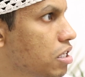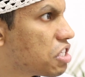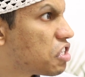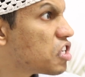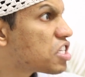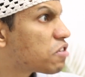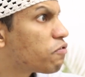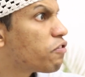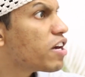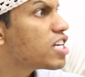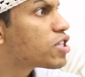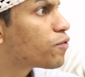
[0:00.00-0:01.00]
This
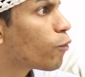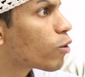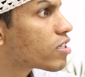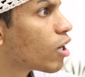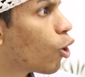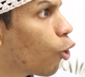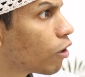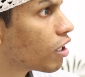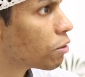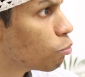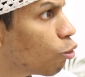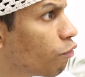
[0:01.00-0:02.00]
face for the
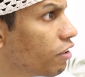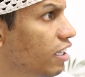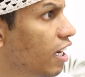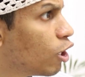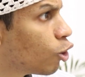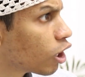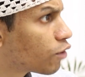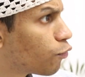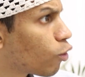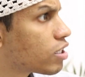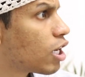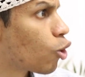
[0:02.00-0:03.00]
horror movie, not
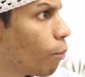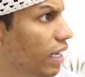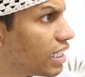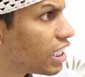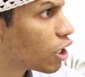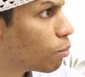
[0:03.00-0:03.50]
for the romantic